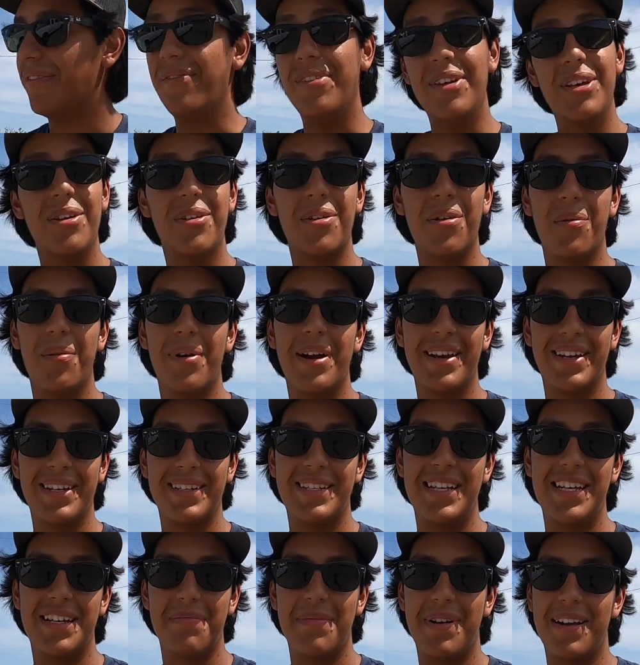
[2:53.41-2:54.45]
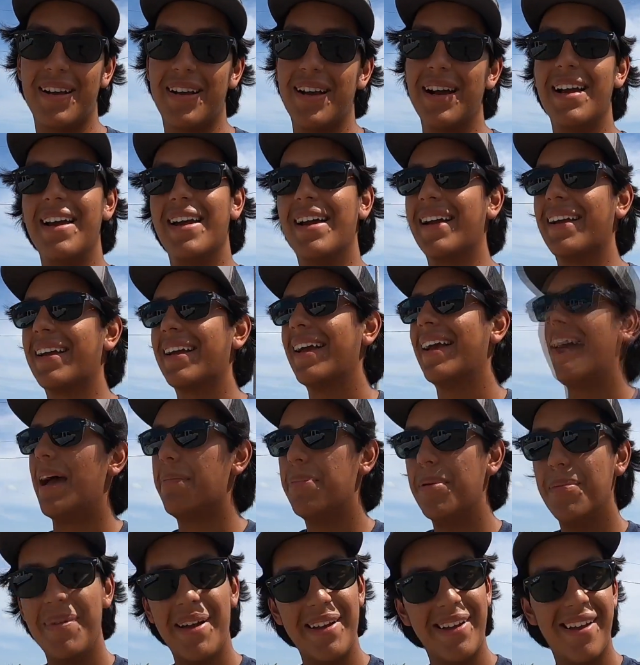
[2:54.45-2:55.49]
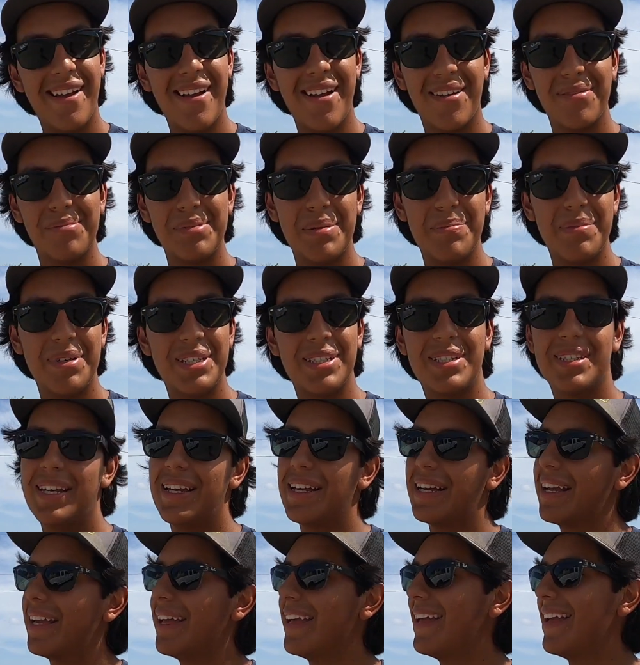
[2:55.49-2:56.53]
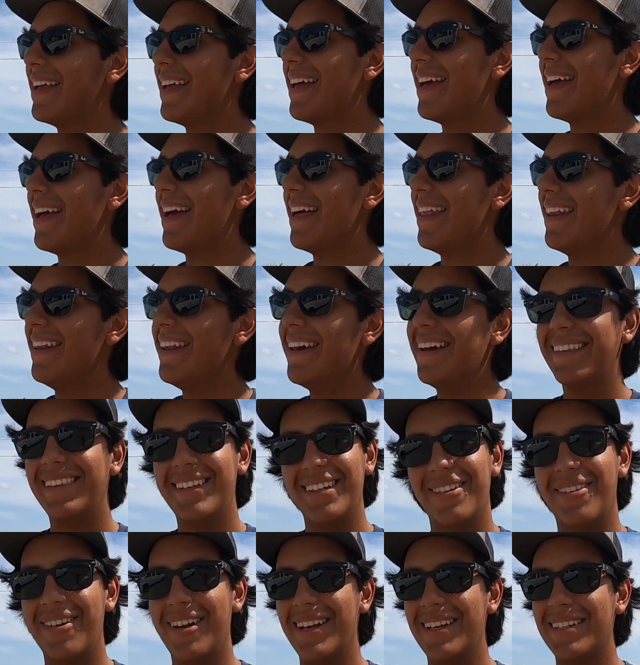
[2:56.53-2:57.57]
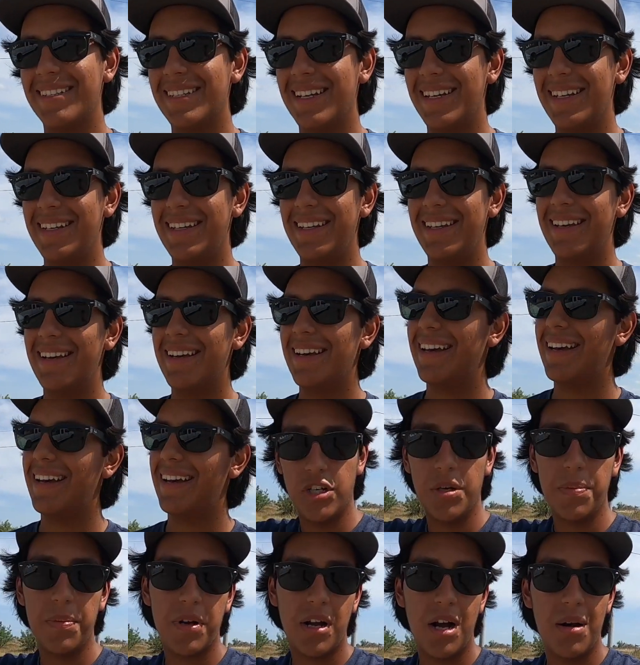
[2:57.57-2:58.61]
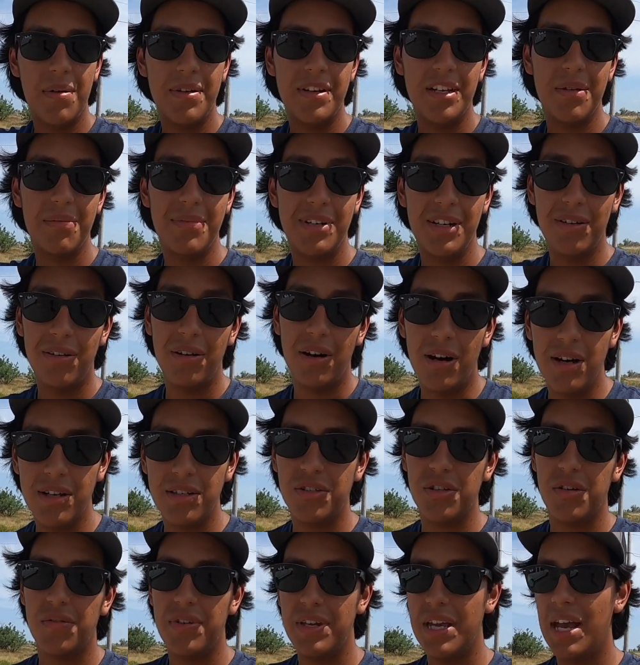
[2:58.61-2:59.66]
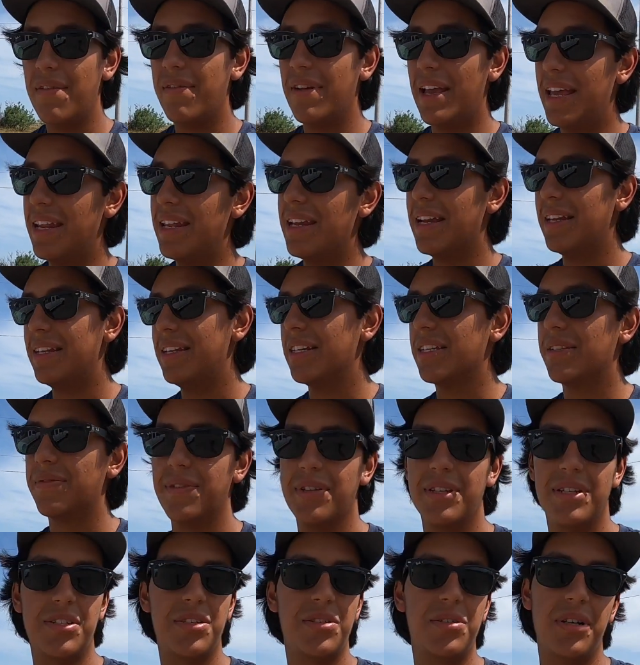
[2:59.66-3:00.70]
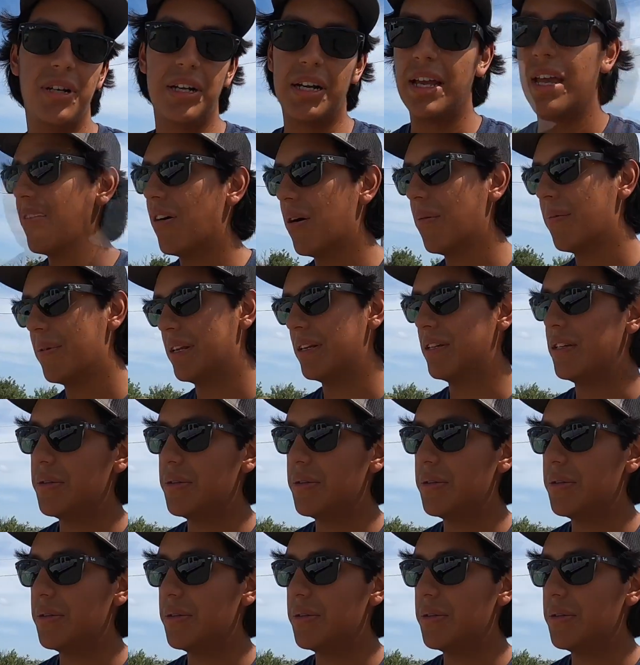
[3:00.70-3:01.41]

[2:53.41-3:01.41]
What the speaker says: vehicle where I can take my kayak. I put my kayak on my Mustang. Not the greatest idea. Drop a comment down below also if you have any ideas for this truck. You want me to